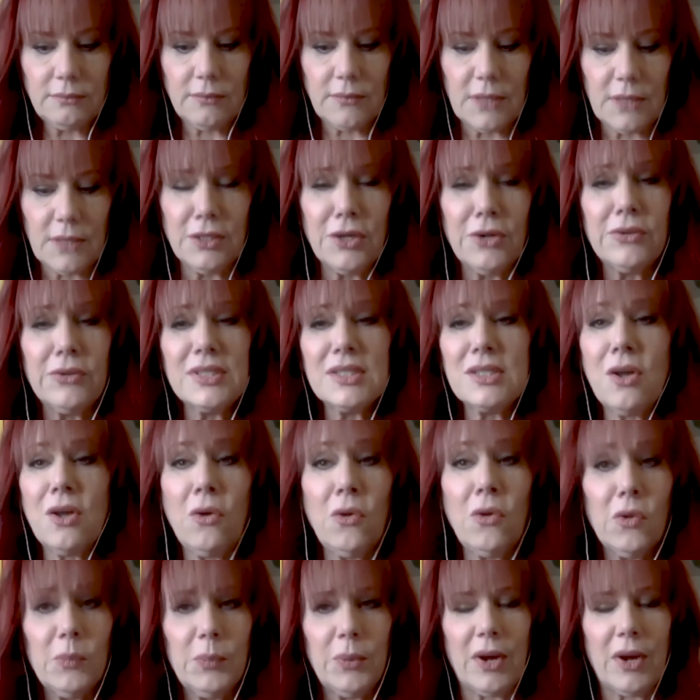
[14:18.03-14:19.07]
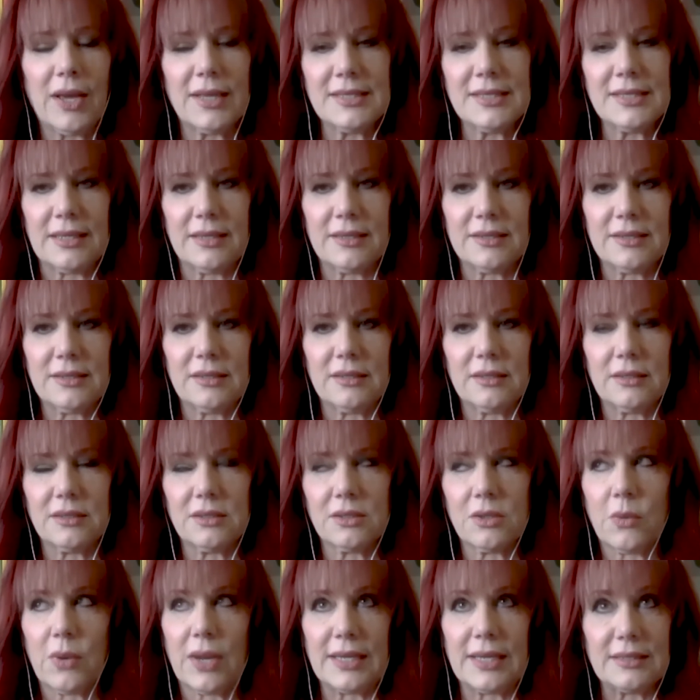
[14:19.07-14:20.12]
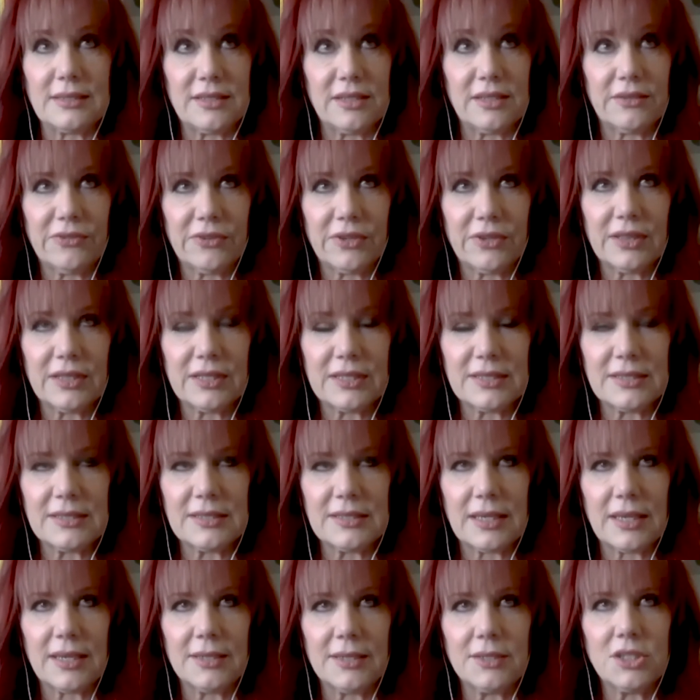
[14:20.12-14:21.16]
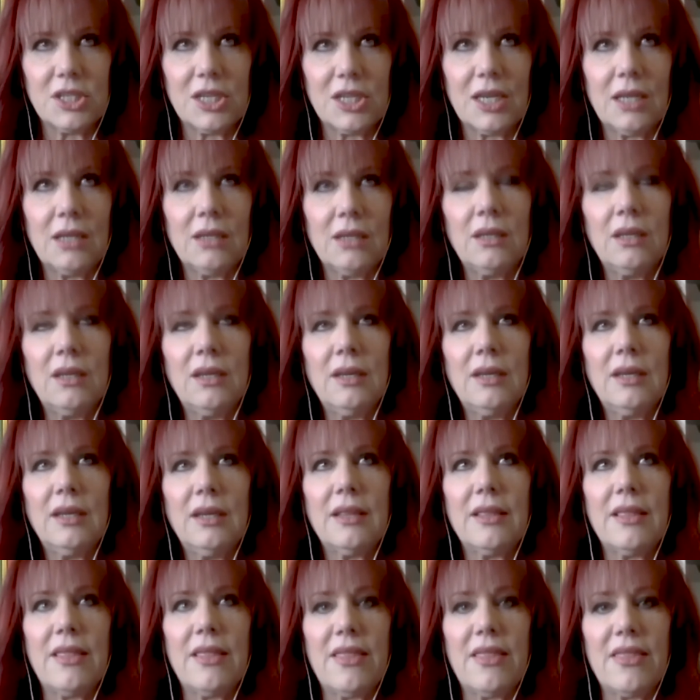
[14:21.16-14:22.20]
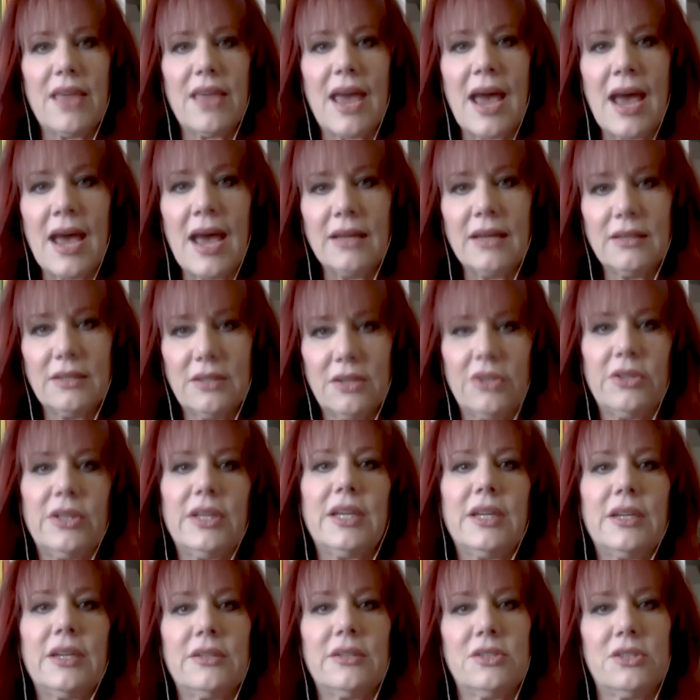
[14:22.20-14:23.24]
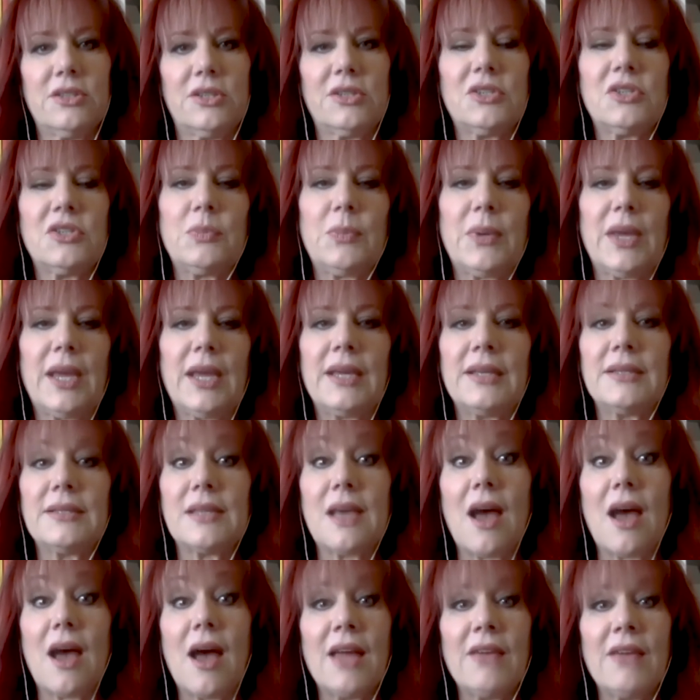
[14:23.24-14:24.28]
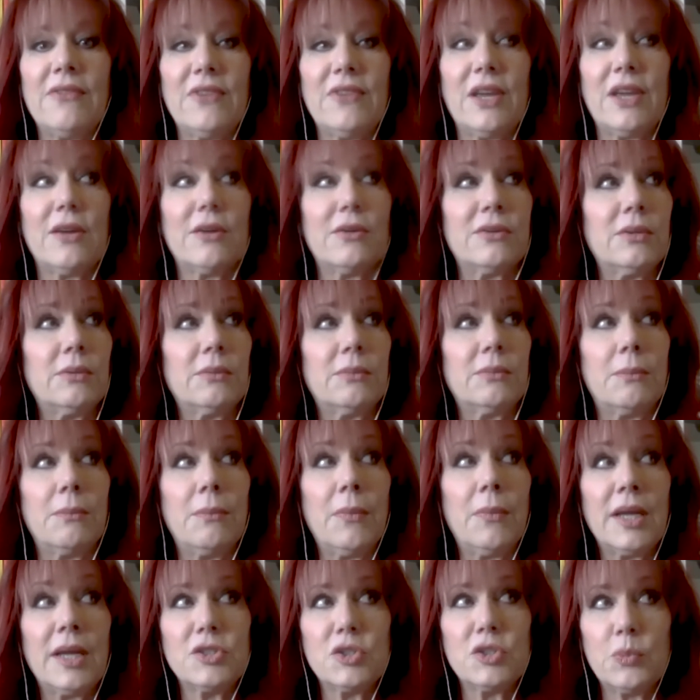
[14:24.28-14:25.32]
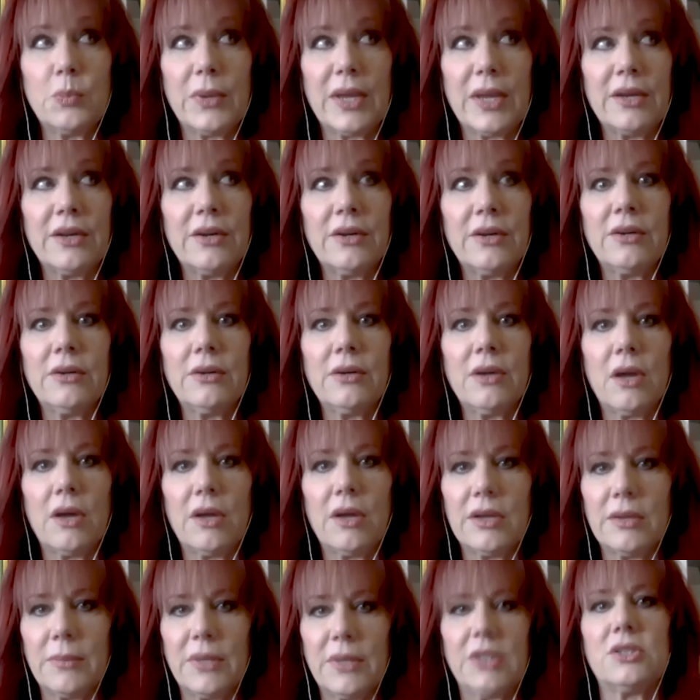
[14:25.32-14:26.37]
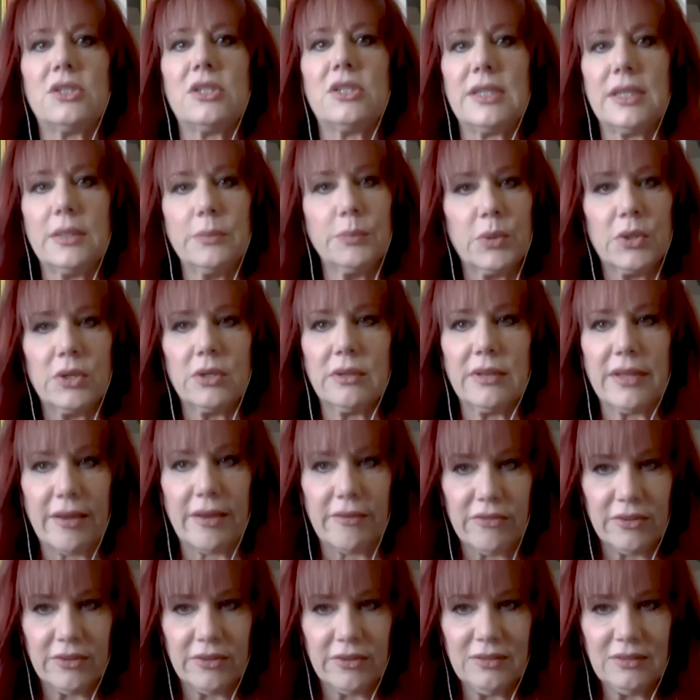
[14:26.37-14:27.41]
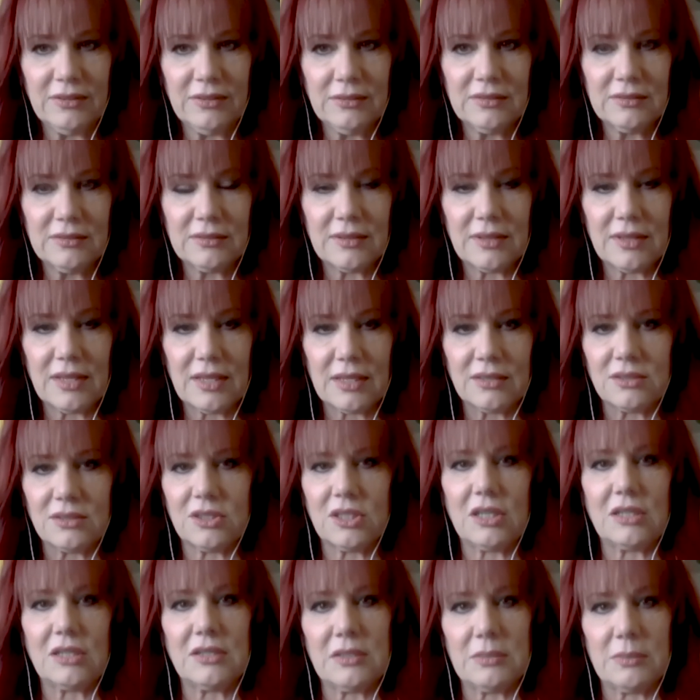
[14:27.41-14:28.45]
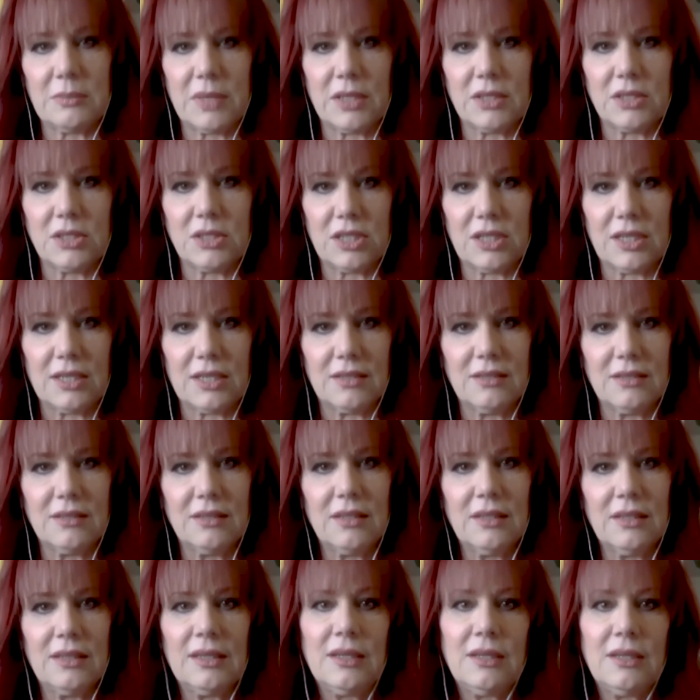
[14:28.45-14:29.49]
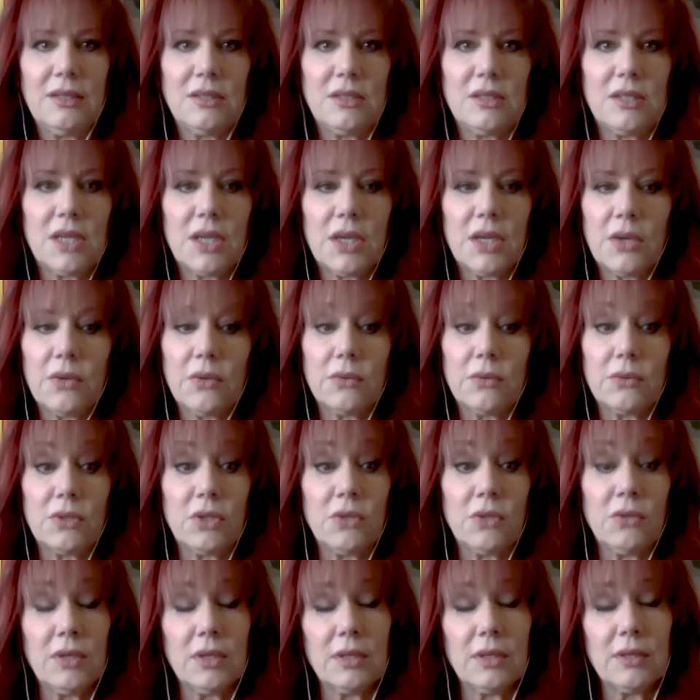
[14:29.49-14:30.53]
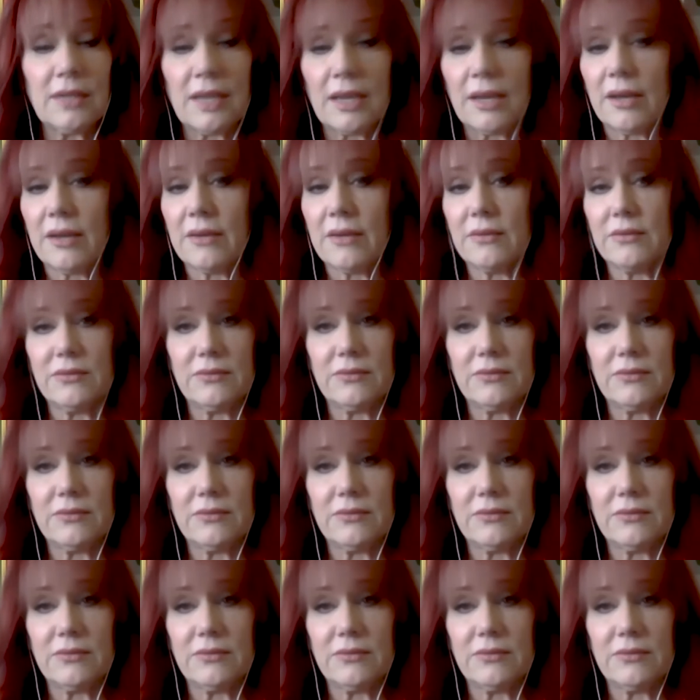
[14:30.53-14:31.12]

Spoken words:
it's a whole process, and it's quite different than saging. That clears your space. I found much better on a much deeper level than just smudging. So you can have,